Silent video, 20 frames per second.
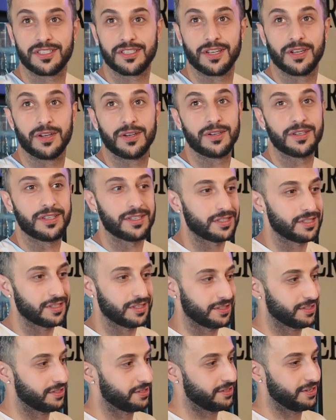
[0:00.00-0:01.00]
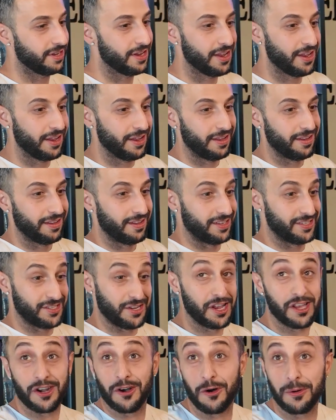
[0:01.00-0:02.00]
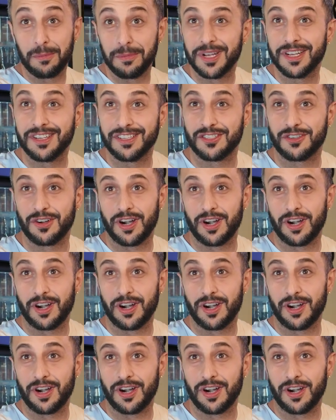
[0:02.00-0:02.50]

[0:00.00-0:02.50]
So it's hit or miss.